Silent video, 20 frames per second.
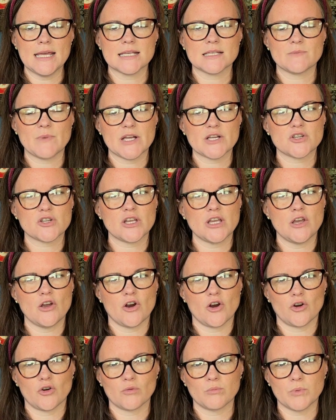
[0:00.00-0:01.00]
especially
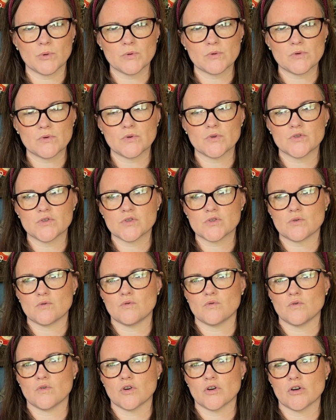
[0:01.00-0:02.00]
herbals
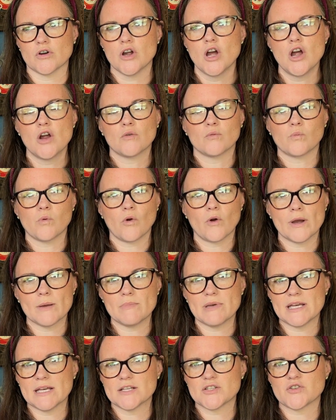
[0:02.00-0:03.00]
or
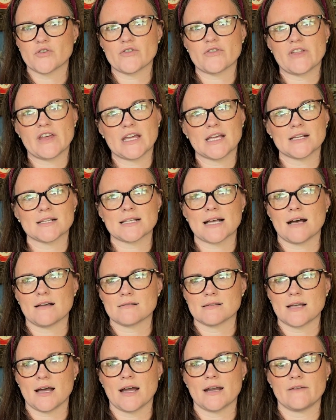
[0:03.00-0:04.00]
rooibos or things
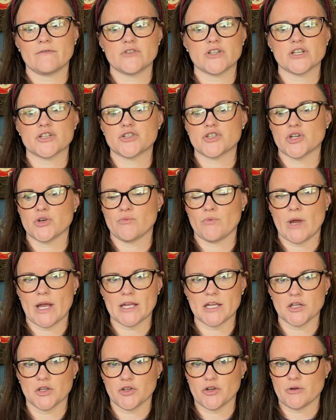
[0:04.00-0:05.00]
outside of just your
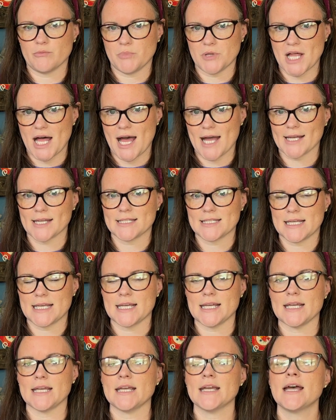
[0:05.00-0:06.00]
regular black
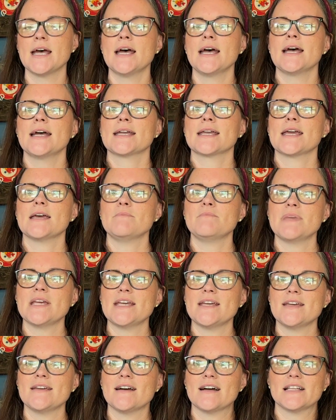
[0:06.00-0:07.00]
tea, can
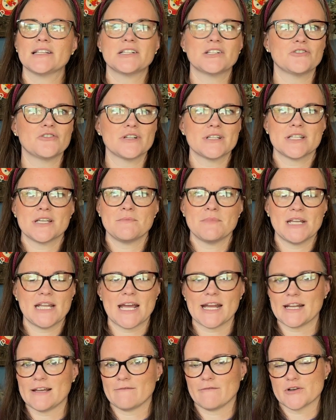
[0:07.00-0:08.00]
be a little
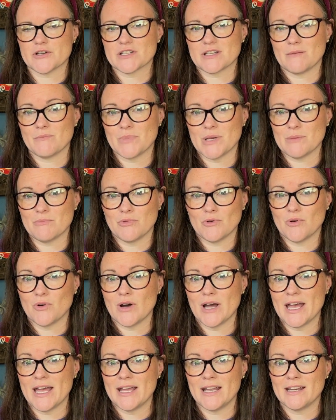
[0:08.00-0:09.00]
intimidating for some people.
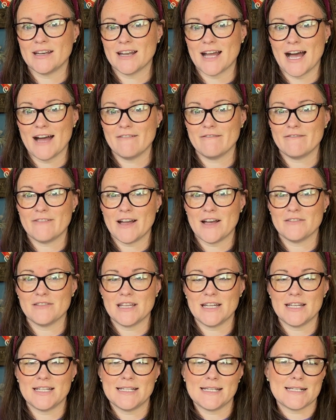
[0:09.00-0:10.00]
And I've found
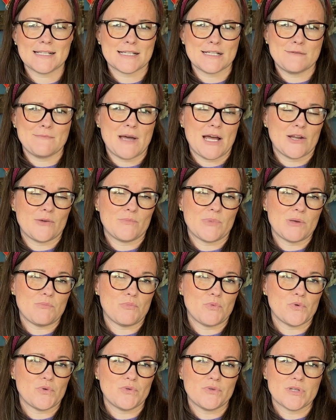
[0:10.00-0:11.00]
that a decent amount of
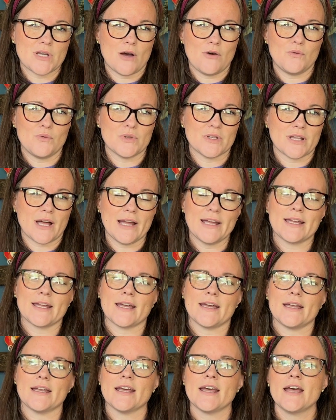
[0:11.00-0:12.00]
people don't like
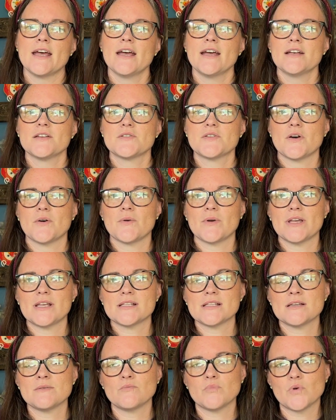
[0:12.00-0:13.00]
it. So
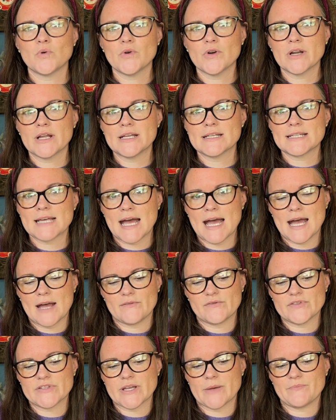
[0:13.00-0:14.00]
it's important to
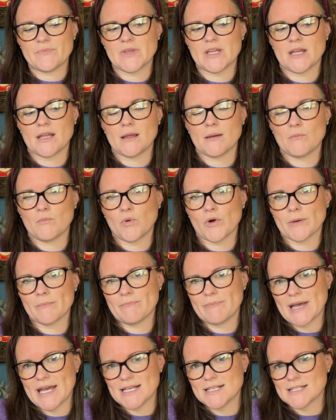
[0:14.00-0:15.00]
have something more
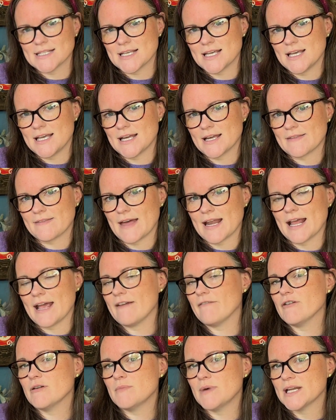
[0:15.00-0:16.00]
basic that
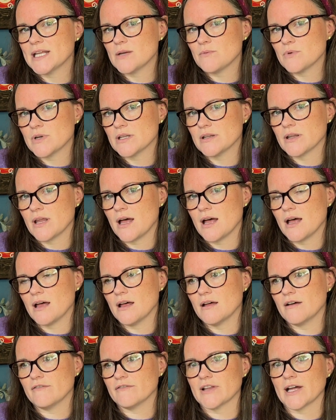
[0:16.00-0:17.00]
everybody would
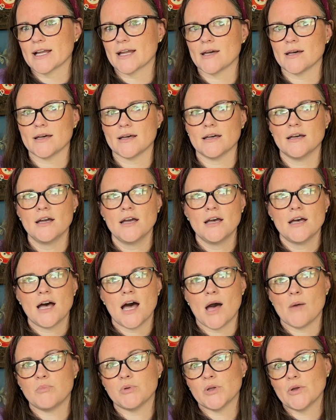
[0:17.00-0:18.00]
love, like a
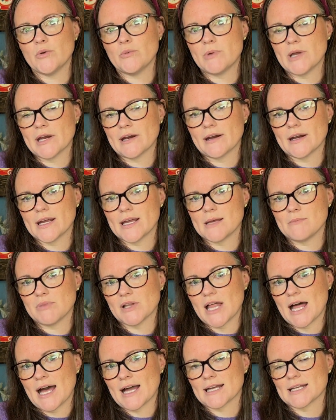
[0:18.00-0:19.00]
blueberry
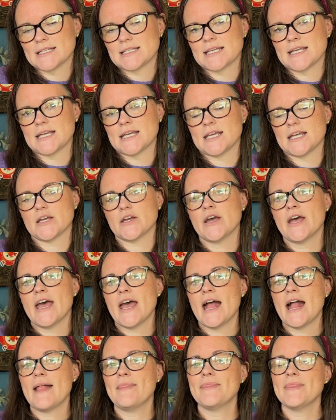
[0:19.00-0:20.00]
black tea,
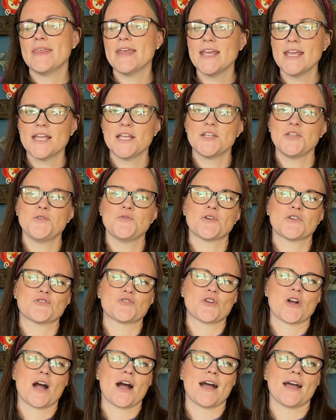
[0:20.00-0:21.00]
and then you can
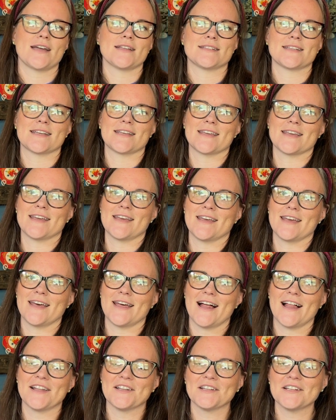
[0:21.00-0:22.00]
try to get
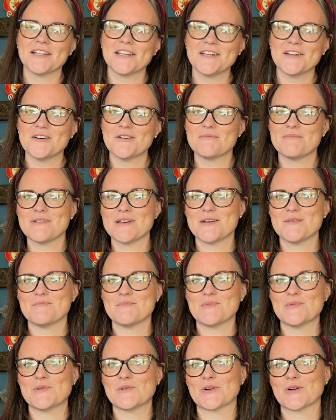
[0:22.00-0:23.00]
a little bit
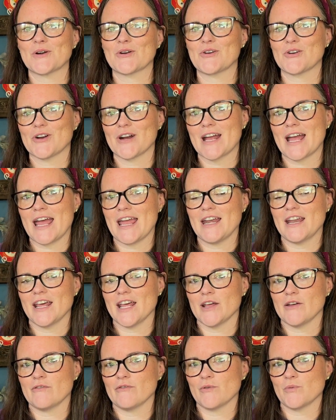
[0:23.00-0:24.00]
more
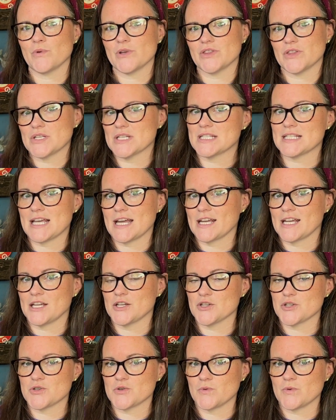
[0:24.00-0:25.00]
creative with the
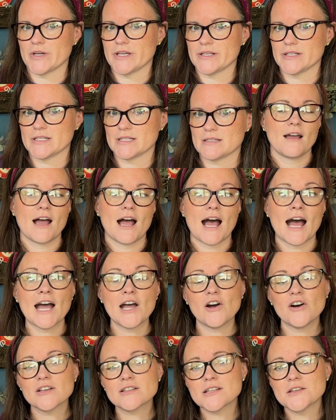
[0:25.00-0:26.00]
second choice. I
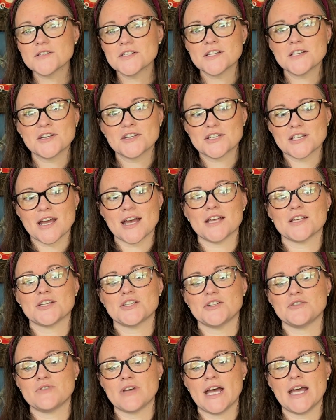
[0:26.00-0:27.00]
also suggest
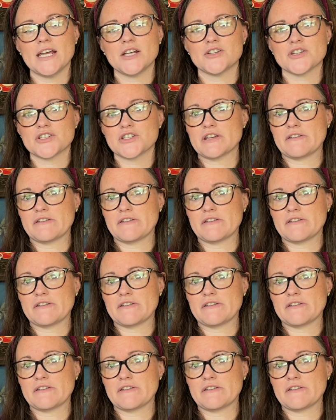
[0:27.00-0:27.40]
you take just a